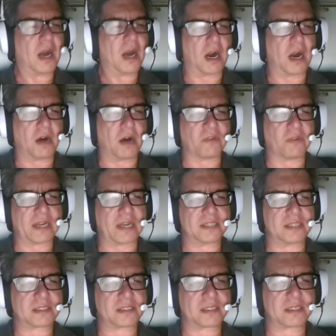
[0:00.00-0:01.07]
All
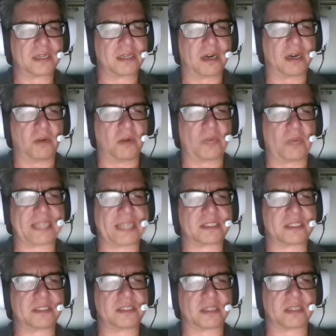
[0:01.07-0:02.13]
right. I'll wait
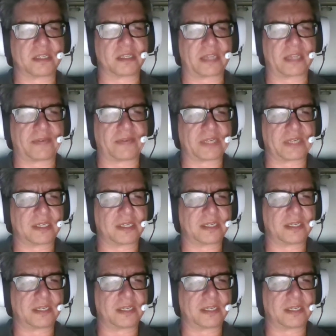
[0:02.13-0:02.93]
until 11.